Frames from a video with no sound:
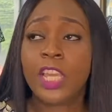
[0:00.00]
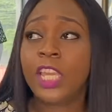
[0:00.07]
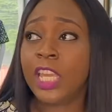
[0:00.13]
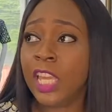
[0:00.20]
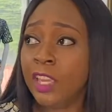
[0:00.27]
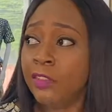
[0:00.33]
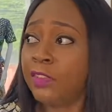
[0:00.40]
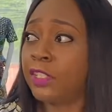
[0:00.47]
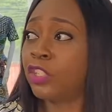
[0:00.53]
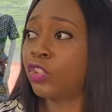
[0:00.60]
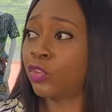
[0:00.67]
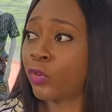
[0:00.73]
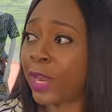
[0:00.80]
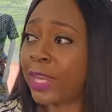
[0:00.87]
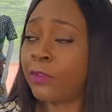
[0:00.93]
If the
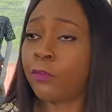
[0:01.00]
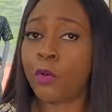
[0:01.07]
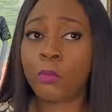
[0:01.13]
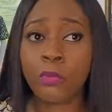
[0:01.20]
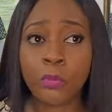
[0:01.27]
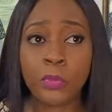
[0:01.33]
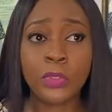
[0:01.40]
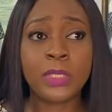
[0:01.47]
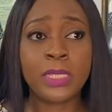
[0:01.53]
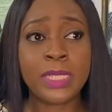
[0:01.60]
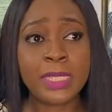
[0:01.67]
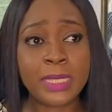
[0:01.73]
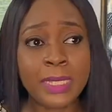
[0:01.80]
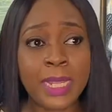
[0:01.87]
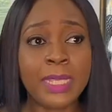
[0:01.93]
trend for bubus
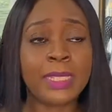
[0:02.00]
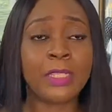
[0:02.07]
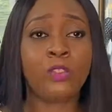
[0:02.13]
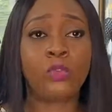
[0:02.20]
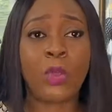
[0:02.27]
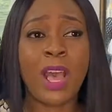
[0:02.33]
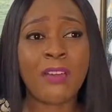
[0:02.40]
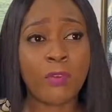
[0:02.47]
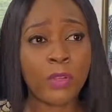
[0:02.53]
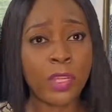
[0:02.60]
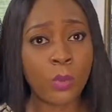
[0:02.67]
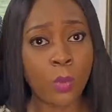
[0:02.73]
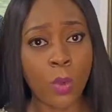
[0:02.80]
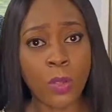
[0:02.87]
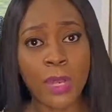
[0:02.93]
these days is to have only
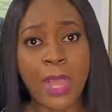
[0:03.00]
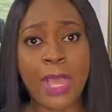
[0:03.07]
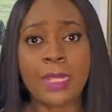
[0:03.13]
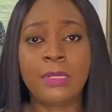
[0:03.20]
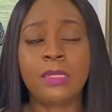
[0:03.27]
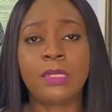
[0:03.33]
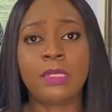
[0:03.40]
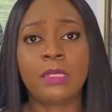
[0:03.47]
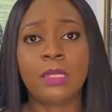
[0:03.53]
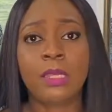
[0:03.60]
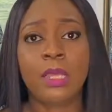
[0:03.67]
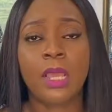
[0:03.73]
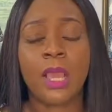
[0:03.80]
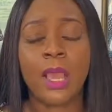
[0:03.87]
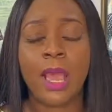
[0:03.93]
one hand
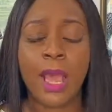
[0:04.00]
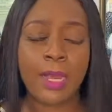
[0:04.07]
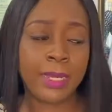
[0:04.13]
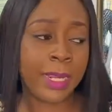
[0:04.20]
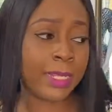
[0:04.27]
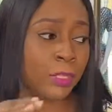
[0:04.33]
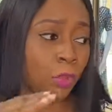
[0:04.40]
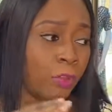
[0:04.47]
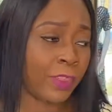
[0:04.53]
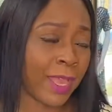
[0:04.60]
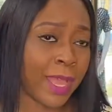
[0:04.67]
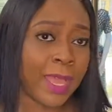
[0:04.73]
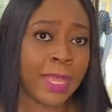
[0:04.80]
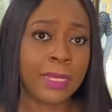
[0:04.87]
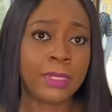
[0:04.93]
and then the other
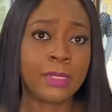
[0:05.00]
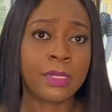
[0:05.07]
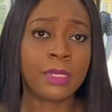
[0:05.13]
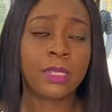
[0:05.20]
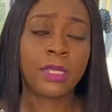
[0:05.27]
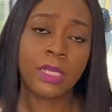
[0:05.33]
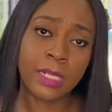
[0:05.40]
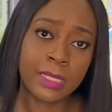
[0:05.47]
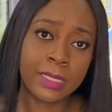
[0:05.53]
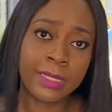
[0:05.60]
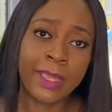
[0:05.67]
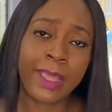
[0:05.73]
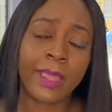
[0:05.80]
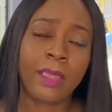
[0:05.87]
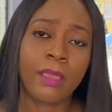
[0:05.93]
hand is
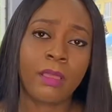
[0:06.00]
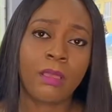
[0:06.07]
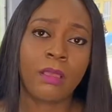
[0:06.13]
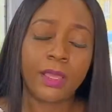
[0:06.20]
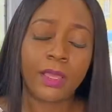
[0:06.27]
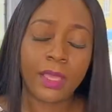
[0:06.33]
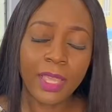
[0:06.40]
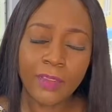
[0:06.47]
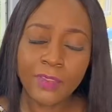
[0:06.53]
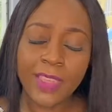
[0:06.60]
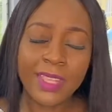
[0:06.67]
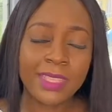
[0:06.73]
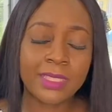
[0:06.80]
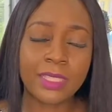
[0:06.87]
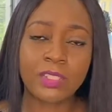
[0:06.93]
there, if
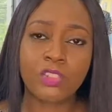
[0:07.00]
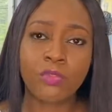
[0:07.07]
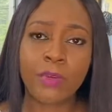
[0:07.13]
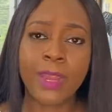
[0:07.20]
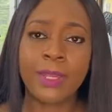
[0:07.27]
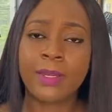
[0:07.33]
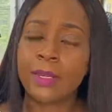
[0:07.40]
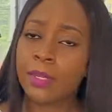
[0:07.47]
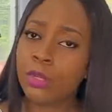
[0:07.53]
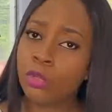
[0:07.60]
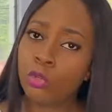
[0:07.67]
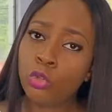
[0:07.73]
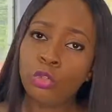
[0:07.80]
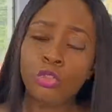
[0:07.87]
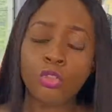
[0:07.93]
that is the trend,
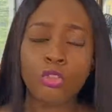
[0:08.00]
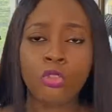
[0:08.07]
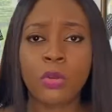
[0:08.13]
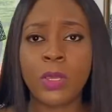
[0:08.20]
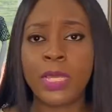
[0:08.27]
you should know